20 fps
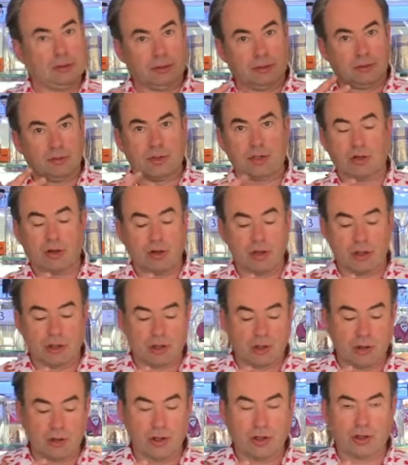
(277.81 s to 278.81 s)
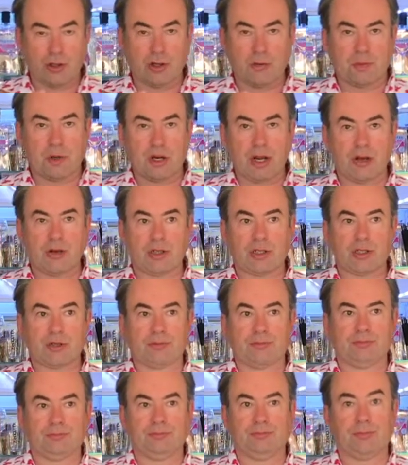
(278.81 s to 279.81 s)
Stronger juniper notes,
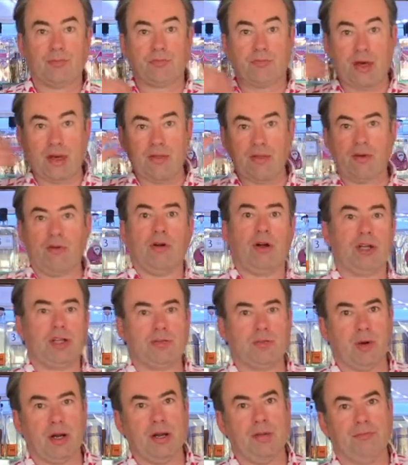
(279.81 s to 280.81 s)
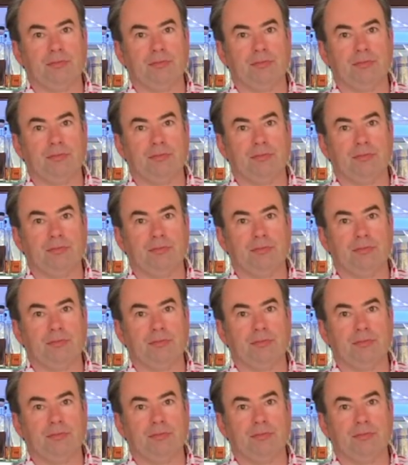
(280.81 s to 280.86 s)
then the raspberry,